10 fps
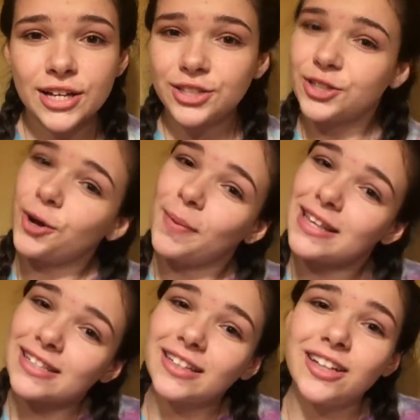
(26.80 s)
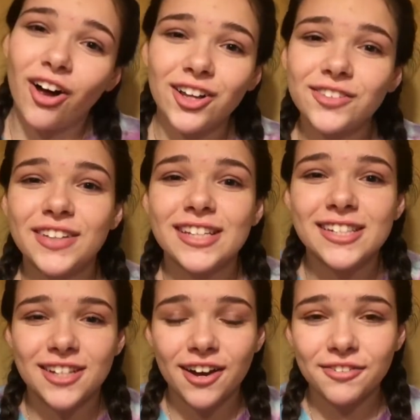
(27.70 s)
So basically all of this
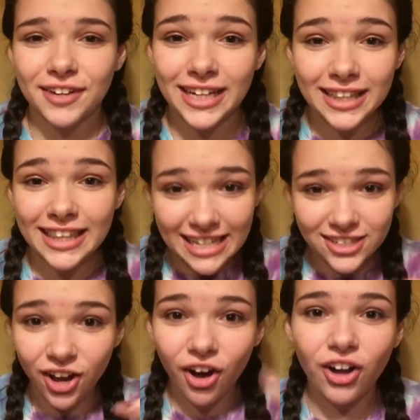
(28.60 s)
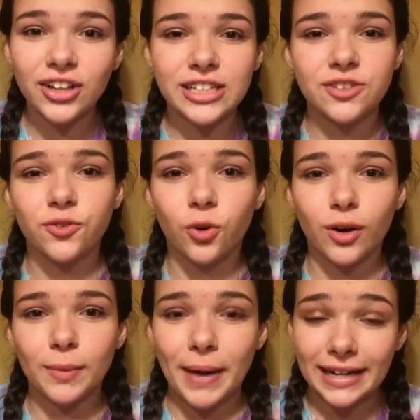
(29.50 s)
stuff in this haul is
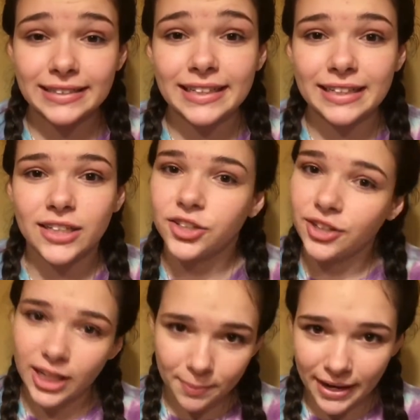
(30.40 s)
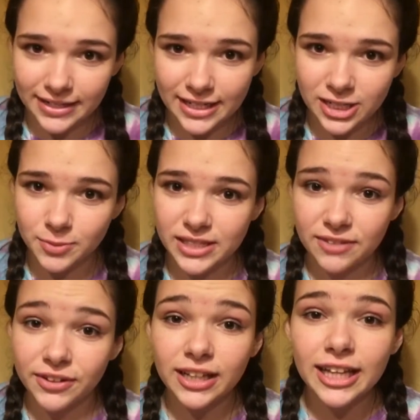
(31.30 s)
for painting, acrylic painting
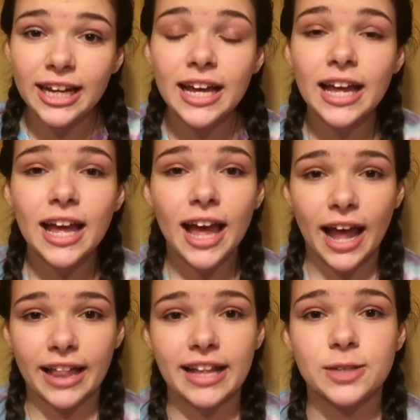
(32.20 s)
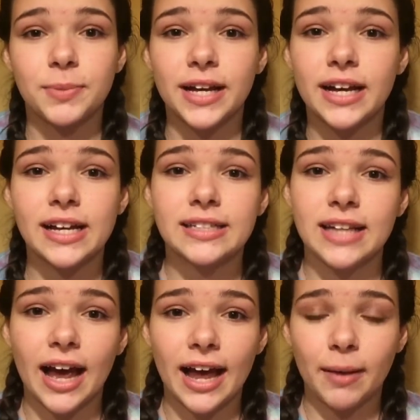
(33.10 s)
specifically, and that's because
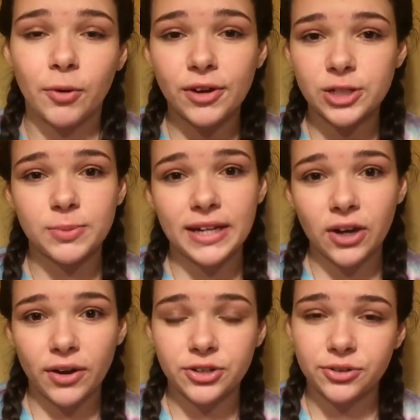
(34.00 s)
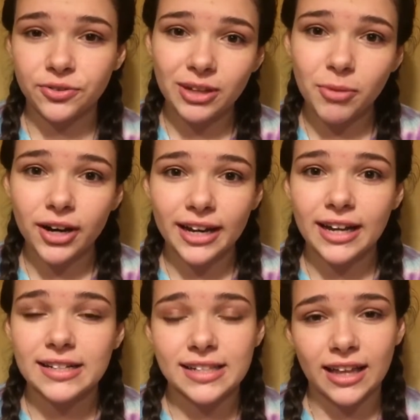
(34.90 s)
I am going to be going to a flea
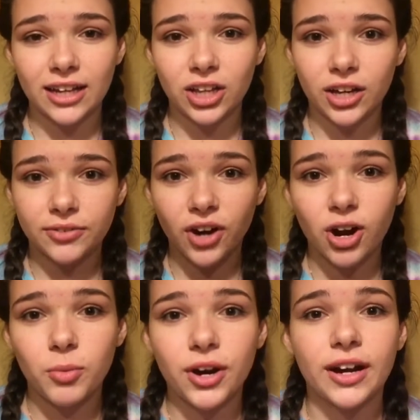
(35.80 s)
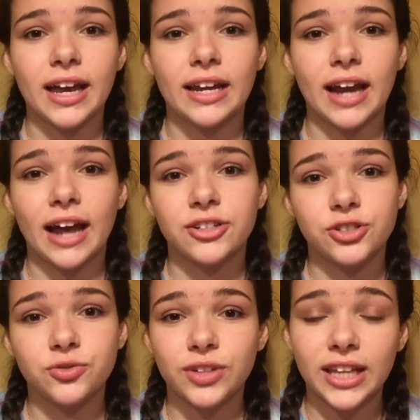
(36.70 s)
market and selling a lot of artwork, and I
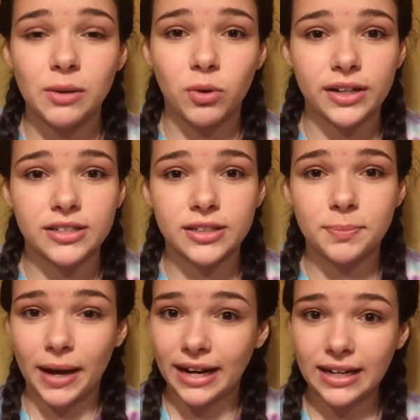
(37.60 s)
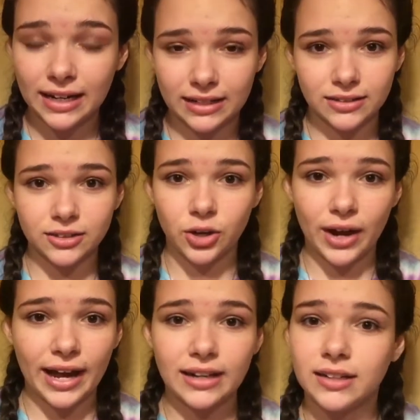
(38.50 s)
just really wanted to paint and go
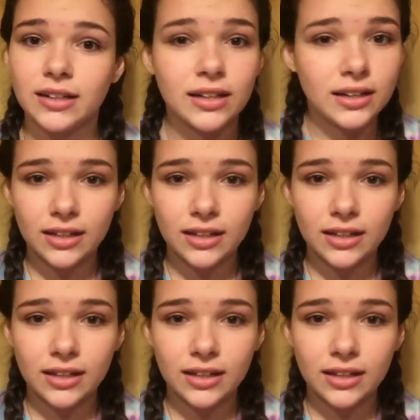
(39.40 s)
ahead and,